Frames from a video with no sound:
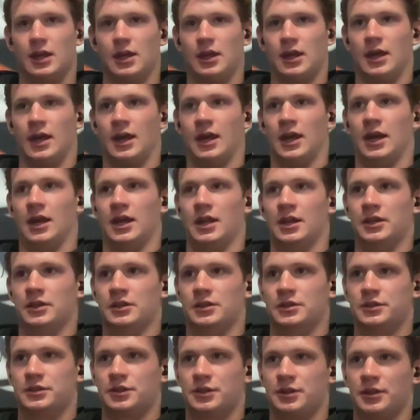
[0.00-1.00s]

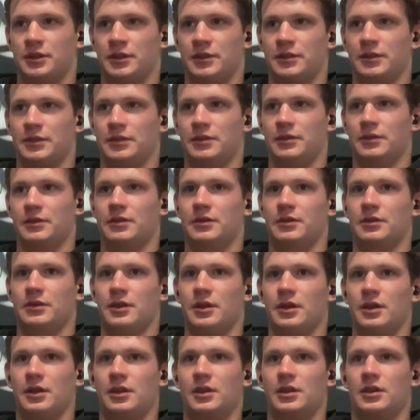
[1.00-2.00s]
And
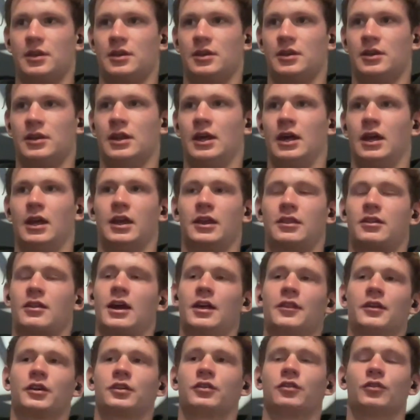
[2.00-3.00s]
it's
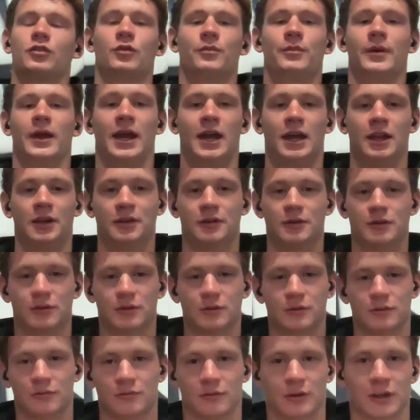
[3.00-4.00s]
either good or bad,
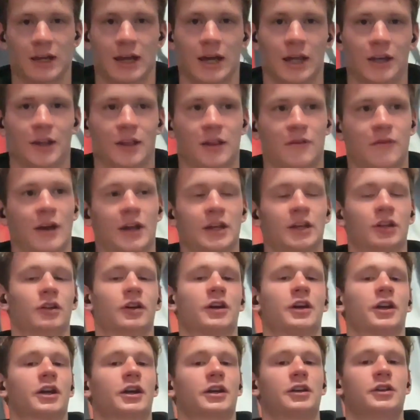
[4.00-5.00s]
regardless of how you
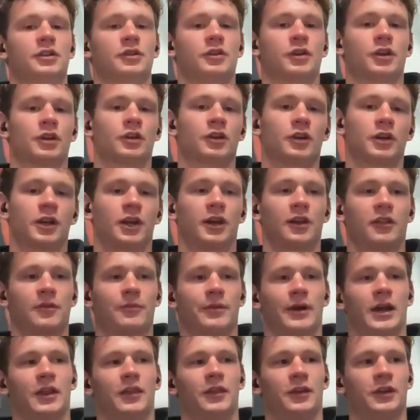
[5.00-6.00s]
look at it. You can look at it as a
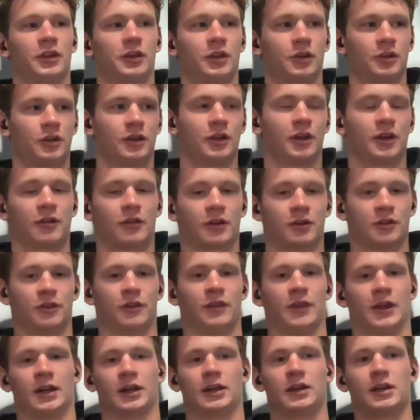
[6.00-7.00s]
bad thing, you can look at it as a good
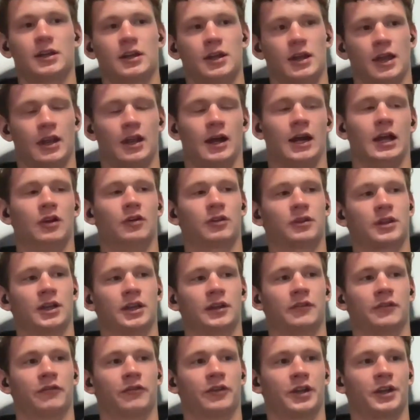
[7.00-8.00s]
thing. And I looked at
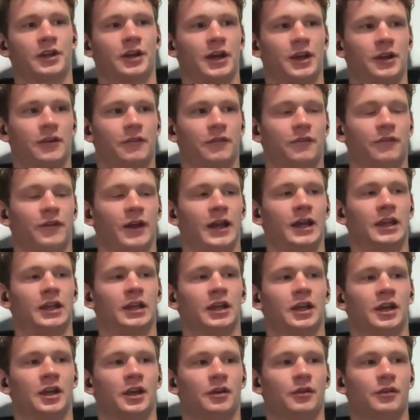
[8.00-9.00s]
every kind of
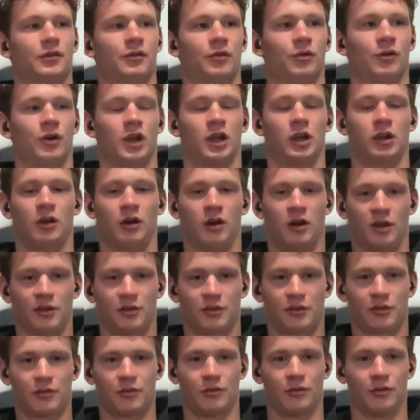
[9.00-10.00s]
failure or
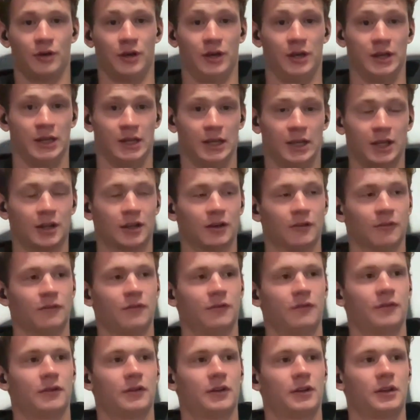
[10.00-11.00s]
loss or negative
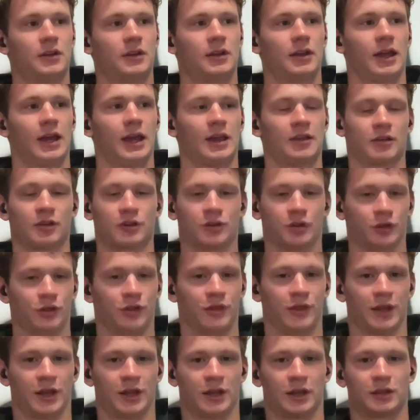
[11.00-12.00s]
as a good
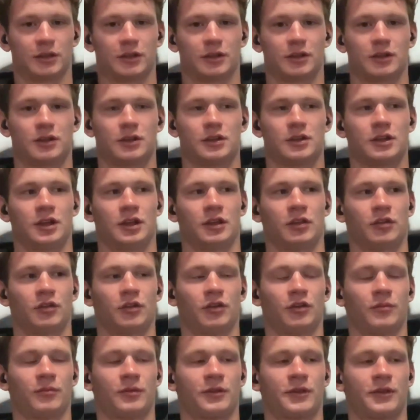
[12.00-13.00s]
thing, in
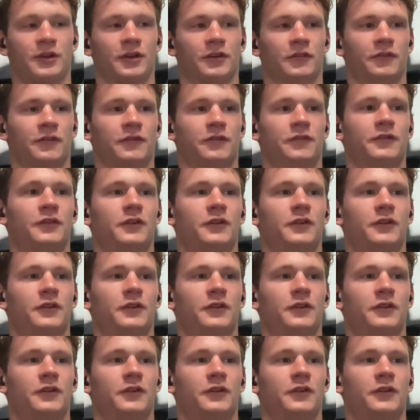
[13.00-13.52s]
terms of,